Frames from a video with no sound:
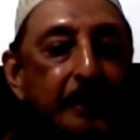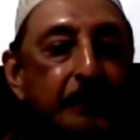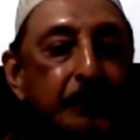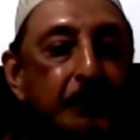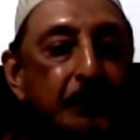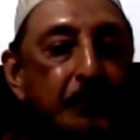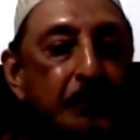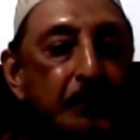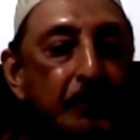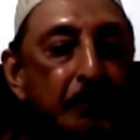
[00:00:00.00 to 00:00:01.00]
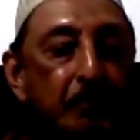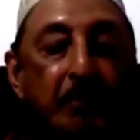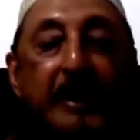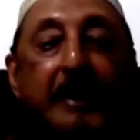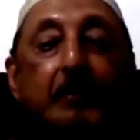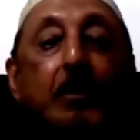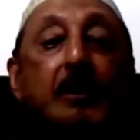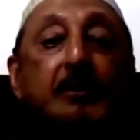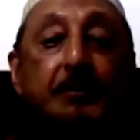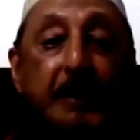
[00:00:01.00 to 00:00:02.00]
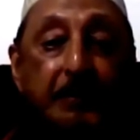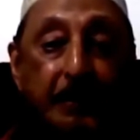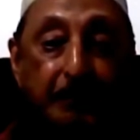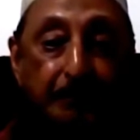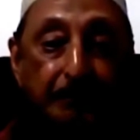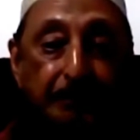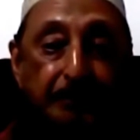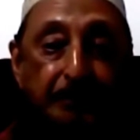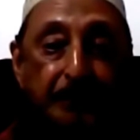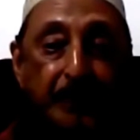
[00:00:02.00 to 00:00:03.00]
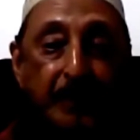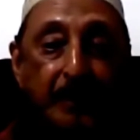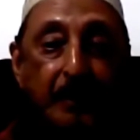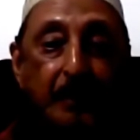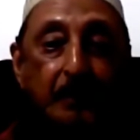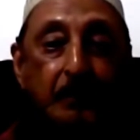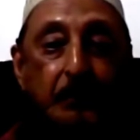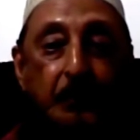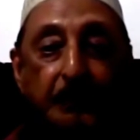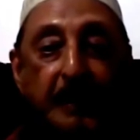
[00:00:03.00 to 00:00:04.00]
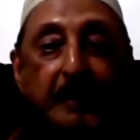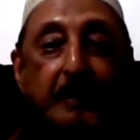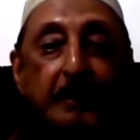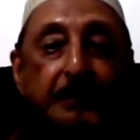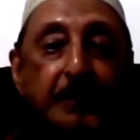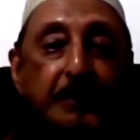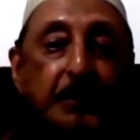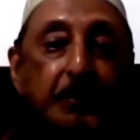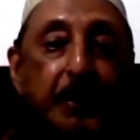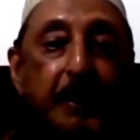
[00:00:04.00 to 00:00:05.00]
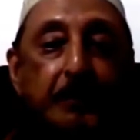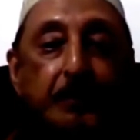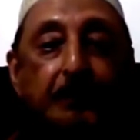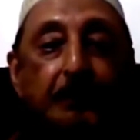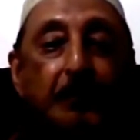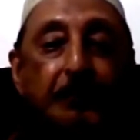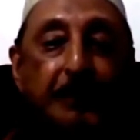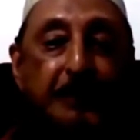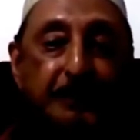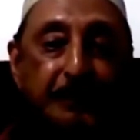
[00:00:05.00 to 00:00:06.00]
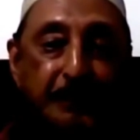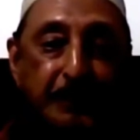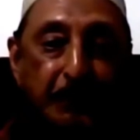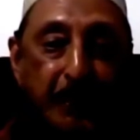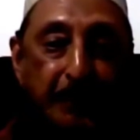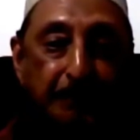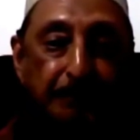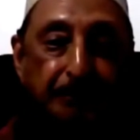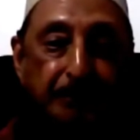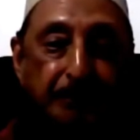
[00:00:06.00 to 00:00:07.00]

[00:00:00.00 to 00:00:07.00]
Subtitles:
and to brainwash people to think in a certain way and to vote in a certain way.